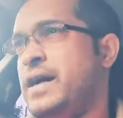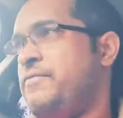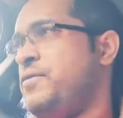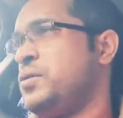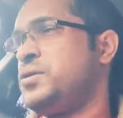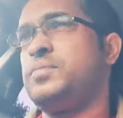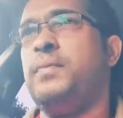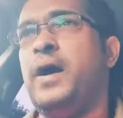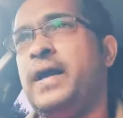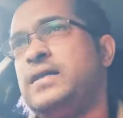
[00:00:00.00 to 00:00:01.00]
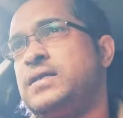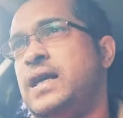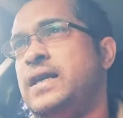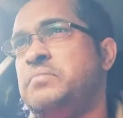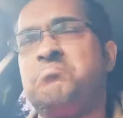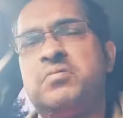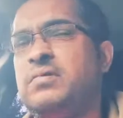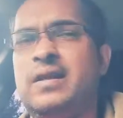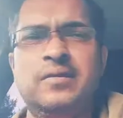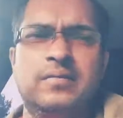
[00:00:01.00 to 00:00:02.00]
If you're just buying and selling,
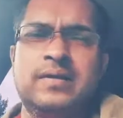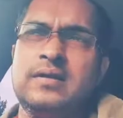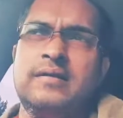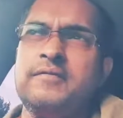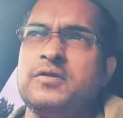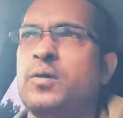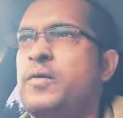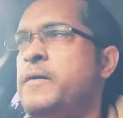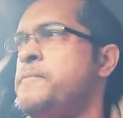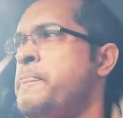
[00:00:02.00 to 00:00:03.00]
this is a different story.